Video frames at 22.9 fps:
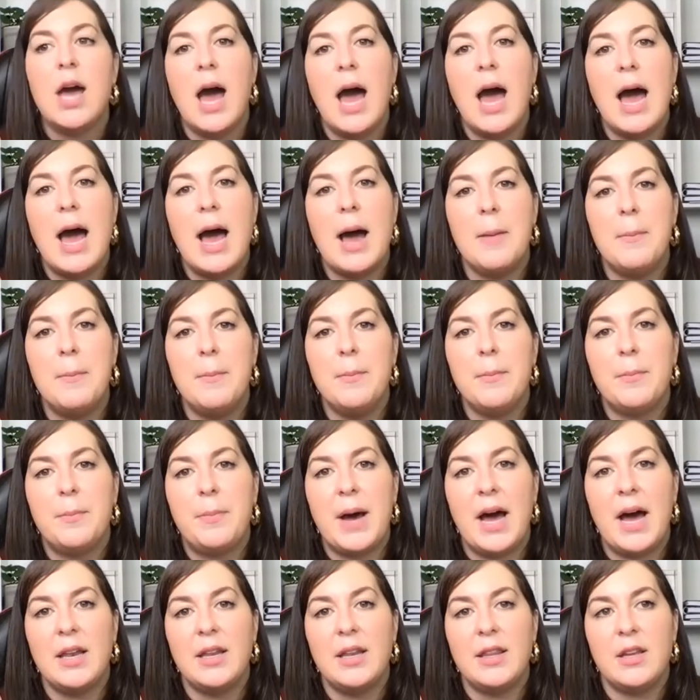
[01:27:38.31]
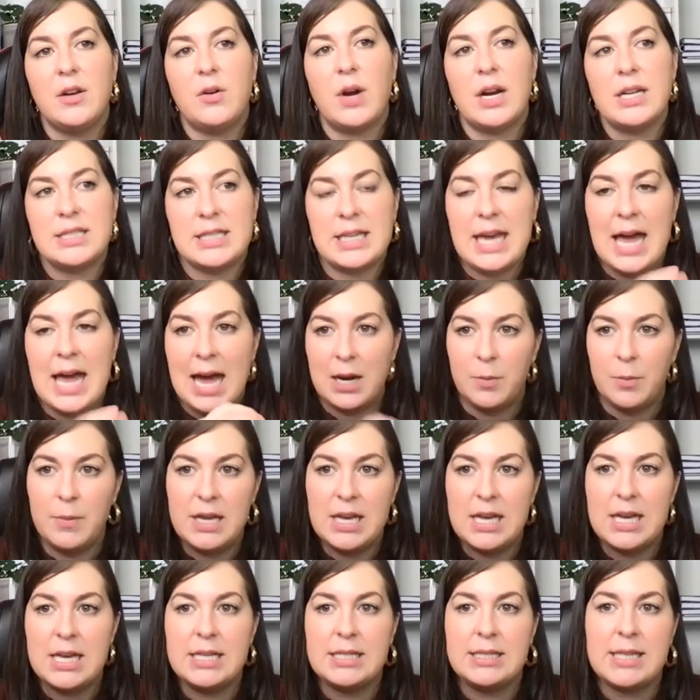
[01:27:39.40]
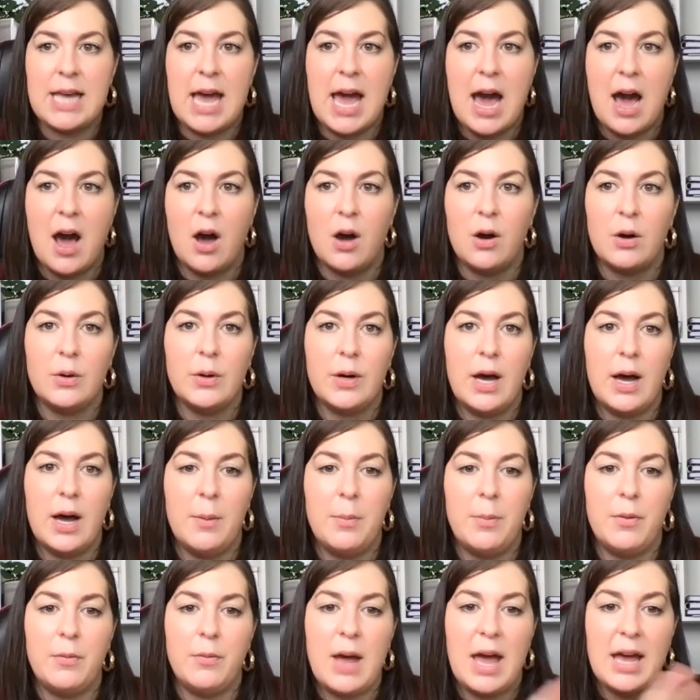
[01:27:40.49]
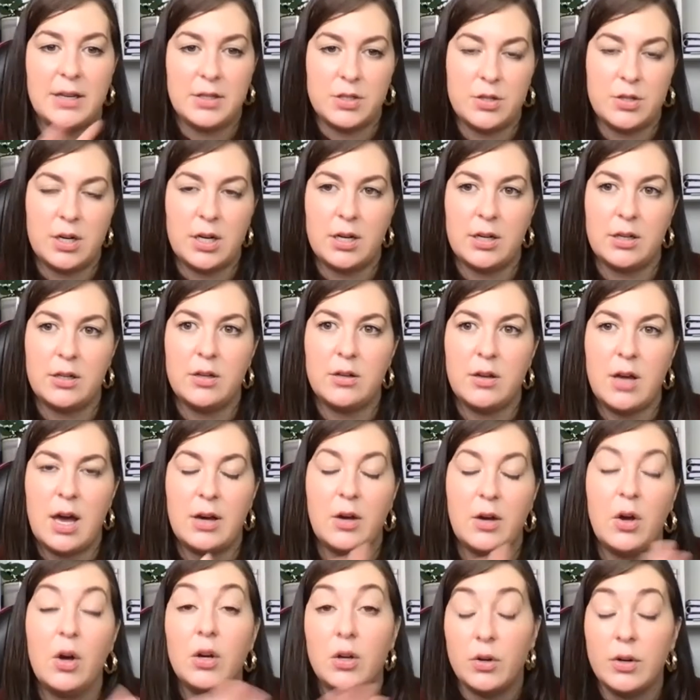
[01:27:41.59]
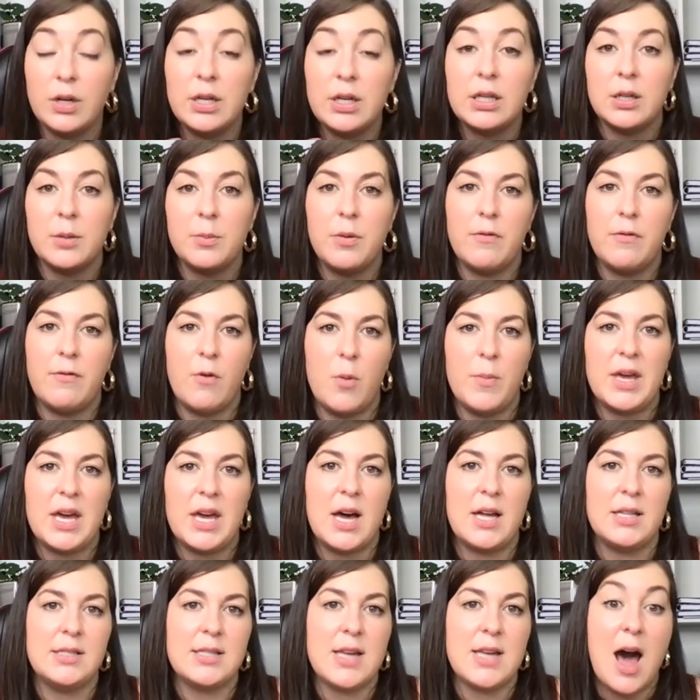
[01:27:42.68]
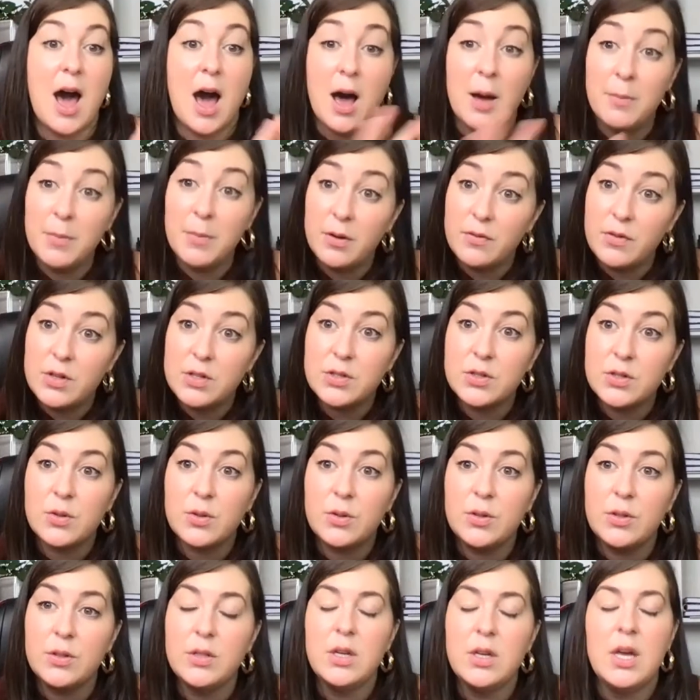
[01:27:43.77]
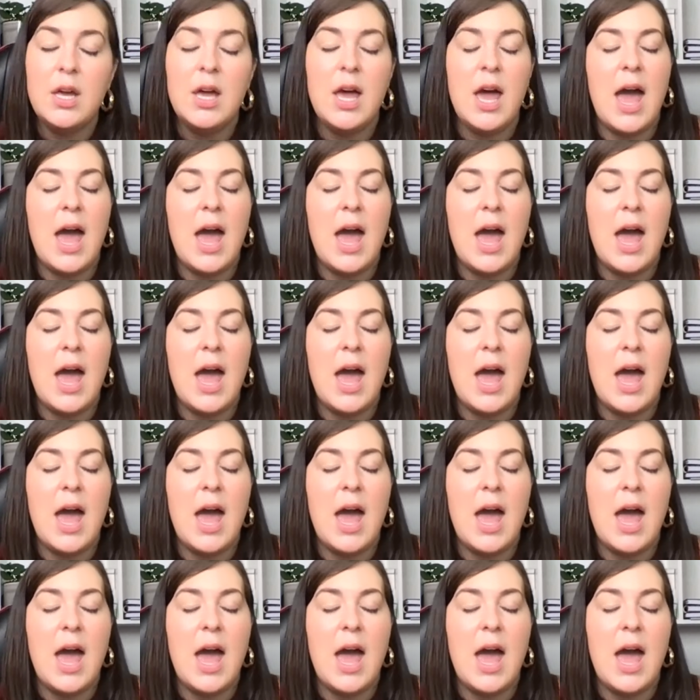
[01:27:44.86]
but the Grace Academy is our extra co-curricular performing arts arm of the school.